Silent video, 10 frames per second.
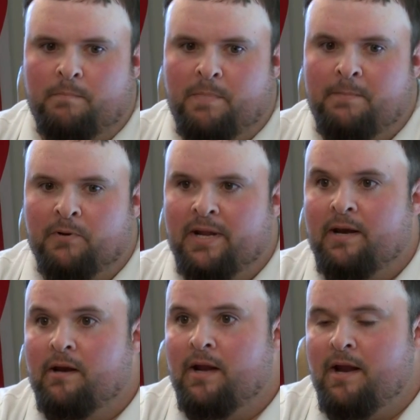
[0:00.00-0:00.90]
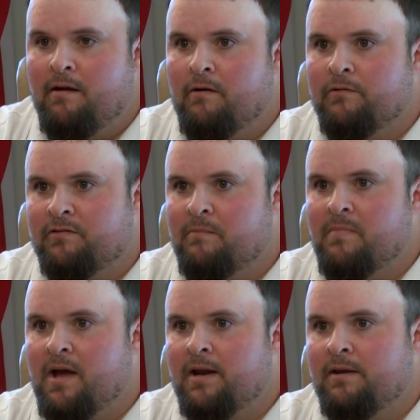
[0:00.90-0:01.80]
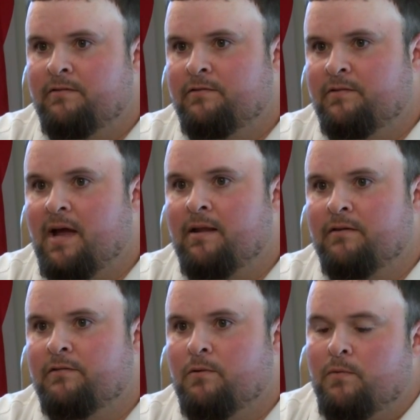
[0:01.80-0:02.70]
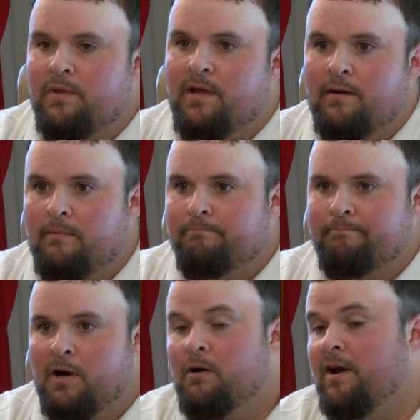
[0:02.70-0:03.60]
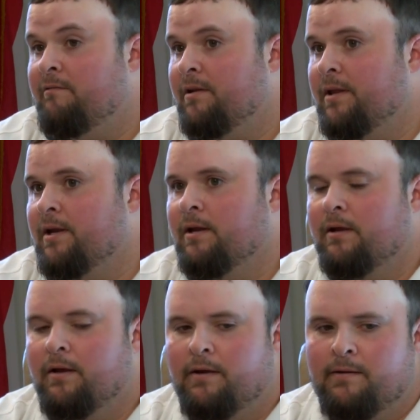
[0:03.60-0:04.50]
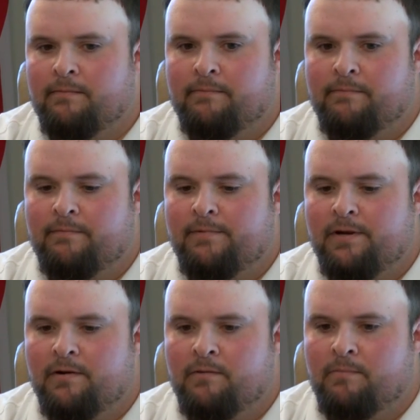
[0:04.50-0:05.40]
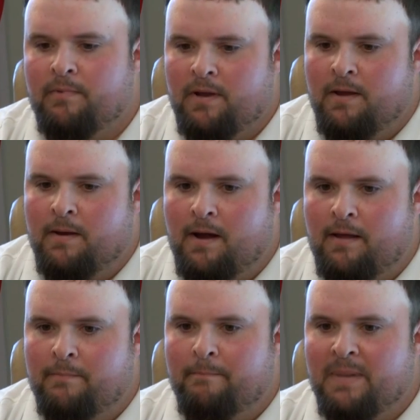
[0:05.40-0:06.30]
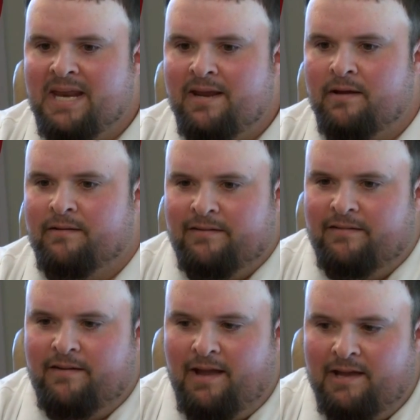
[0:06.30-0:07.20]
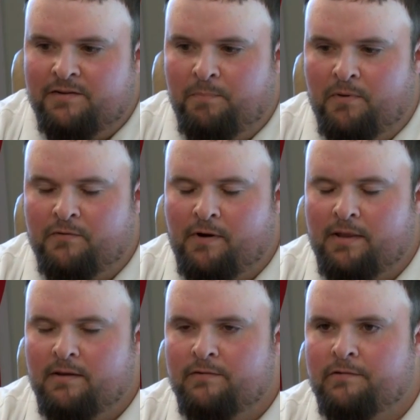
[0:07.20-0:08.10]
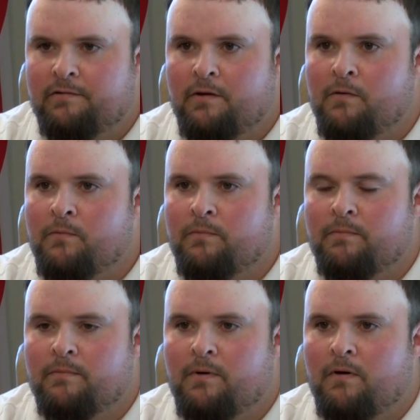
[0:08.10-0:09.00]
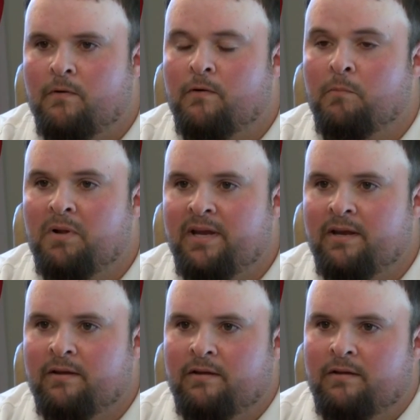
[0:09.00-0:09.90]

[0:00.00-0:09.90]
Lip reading: people needed to hear somebody's side of the story that heard everything. You know, media has portrayed this so horribly